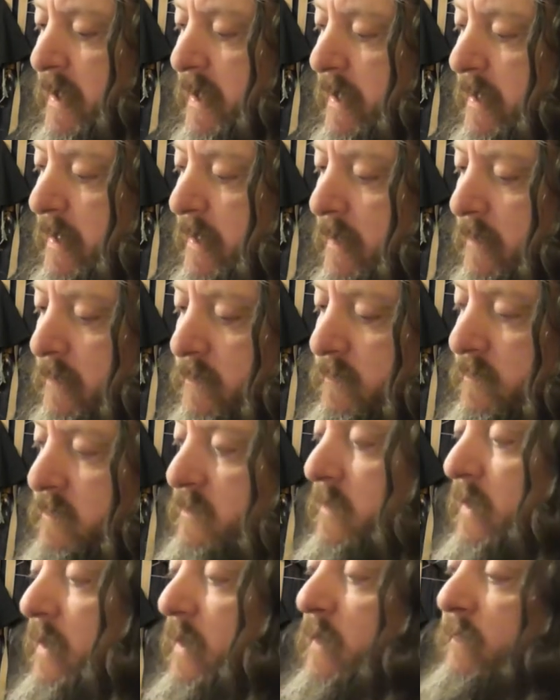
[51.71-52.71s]
So I
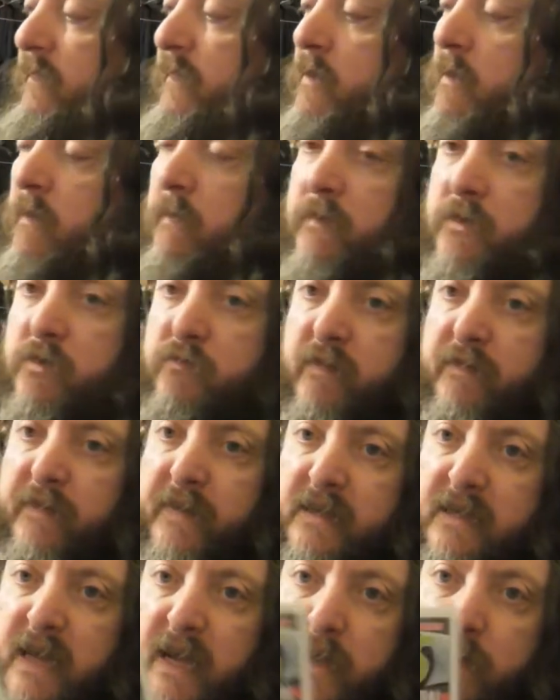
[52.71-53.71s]
started off, I got the
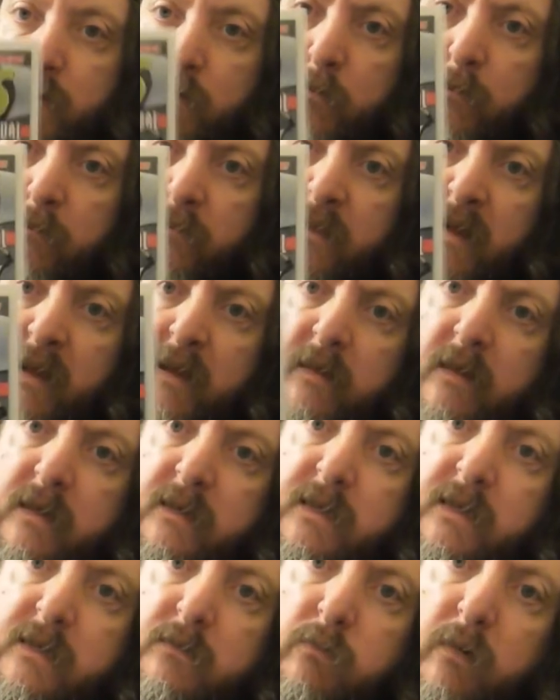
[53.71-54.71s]
Terrifics Annual.
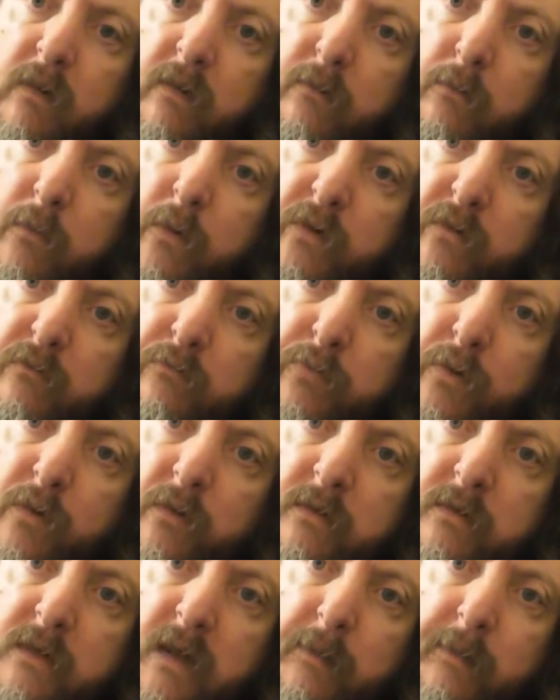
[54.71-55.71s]
This is one of the modern
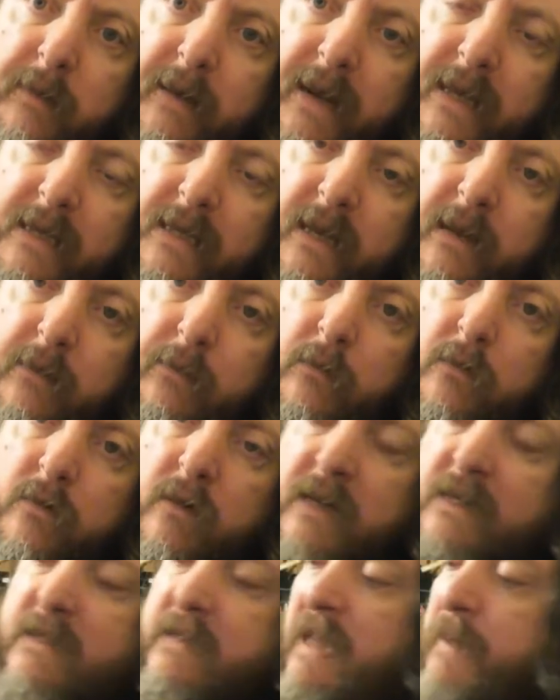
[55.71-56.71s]
books that I'm collecting. I'm not
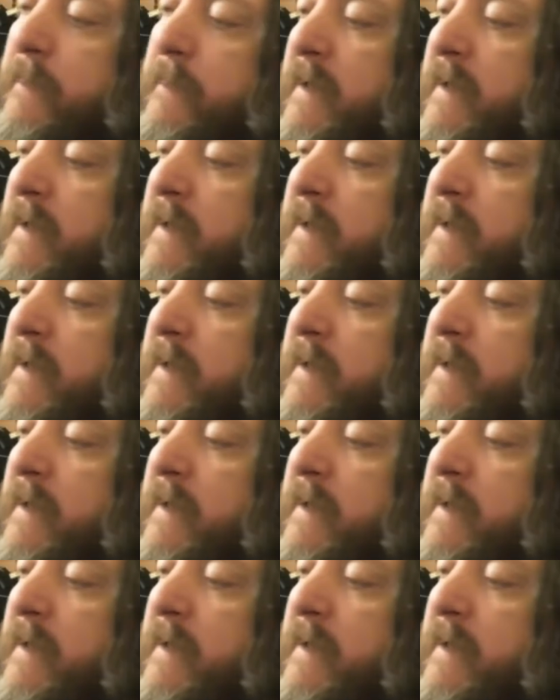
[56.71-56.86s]
collecting that